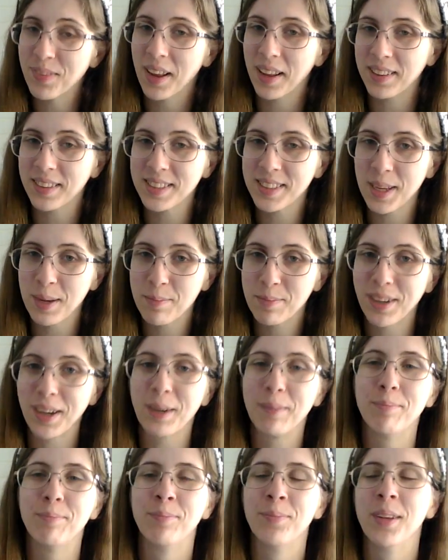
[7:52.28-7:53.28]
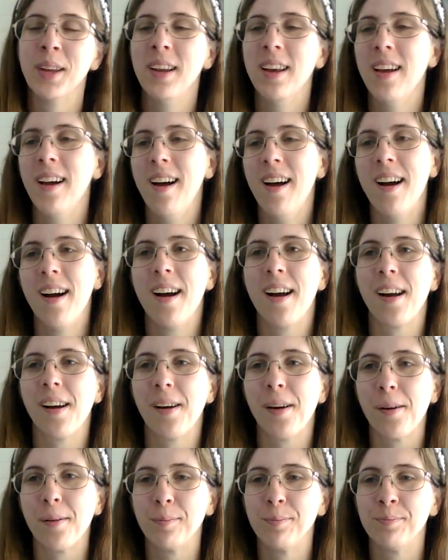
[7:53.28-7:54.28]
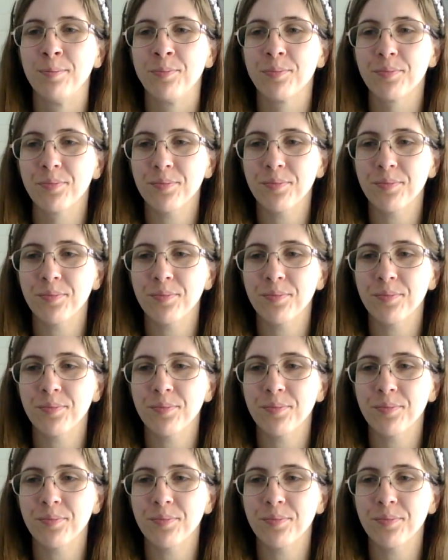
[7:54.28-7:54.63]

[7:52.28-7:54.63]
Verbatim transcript: at the same time. Um,